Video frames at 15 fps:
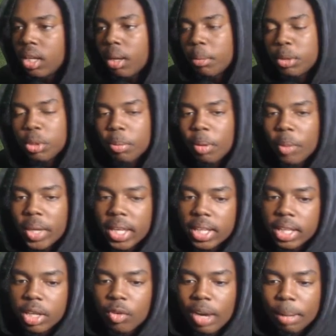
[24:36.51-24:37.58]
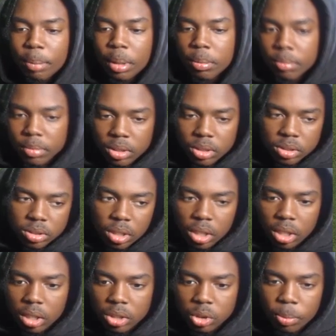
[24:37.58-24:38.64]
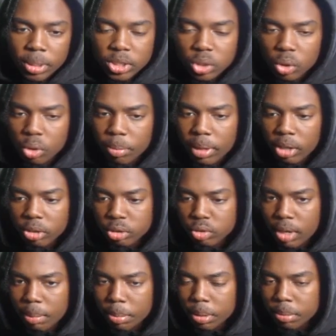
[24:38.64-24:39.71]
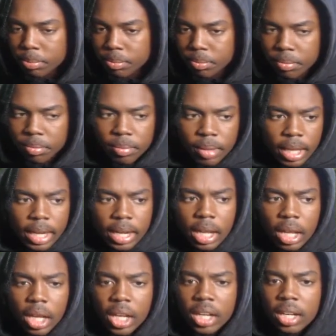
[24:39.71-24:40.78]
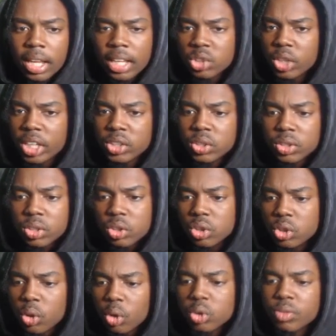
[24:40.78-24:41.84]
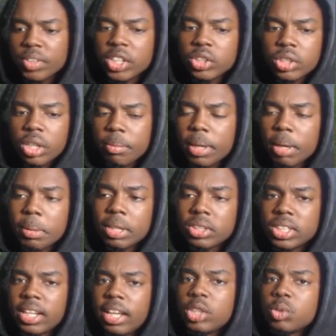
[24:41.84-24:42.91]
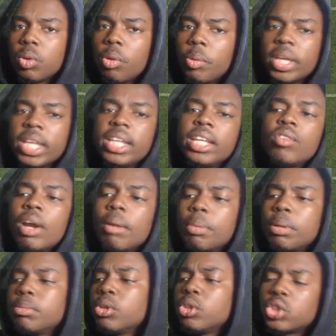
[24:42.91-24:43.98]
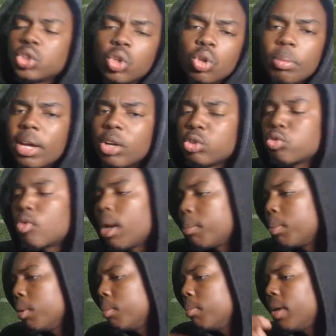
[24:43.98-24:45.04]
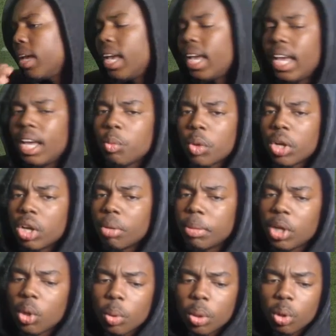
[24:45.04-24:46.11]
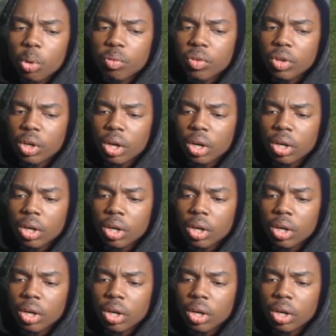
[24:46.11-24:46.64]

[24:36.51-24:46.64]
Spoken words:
I'm gonna do my weekend league wrap up, do my solo battles wrap up, and then that's so those videos are gonna be coming out tonight as well. Weekend league wrap up, solo battles wrap up, and we're gonna be going over